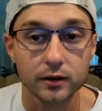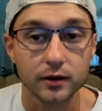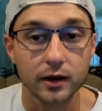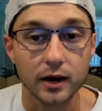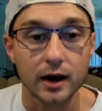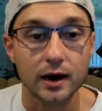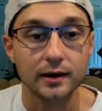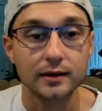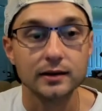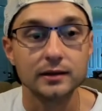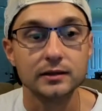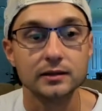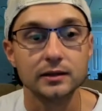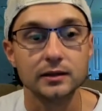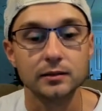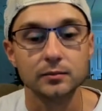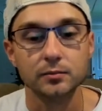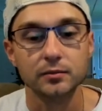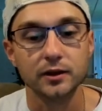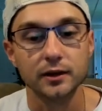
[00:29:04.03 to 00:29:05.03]
hockey
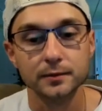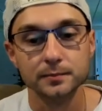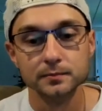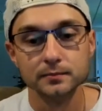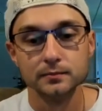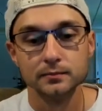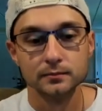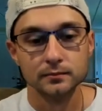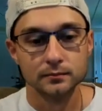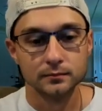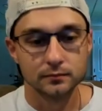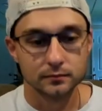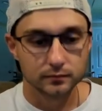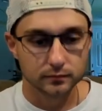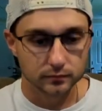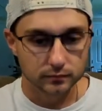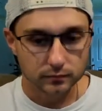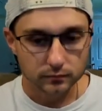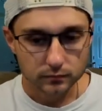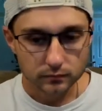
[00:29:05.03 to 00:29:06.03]
team. But
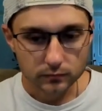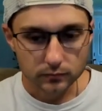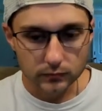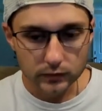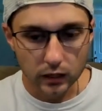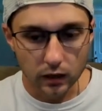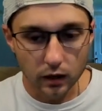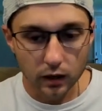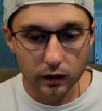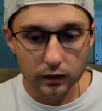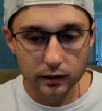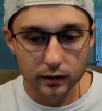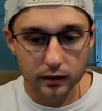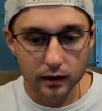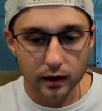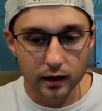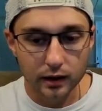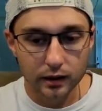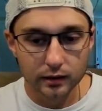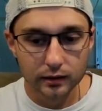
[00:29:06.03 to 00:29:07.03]
all in
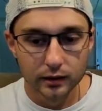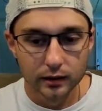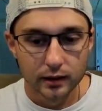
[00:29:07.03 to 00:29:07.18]
all,